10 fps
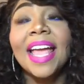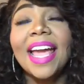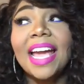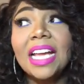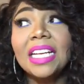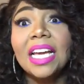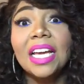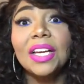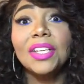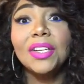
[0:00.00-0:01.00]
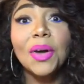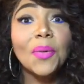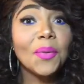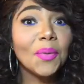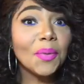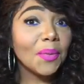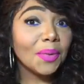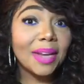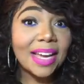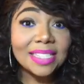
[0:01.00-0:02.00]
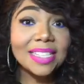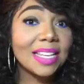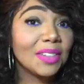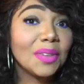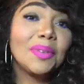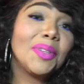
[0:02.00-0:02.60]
And, like I said,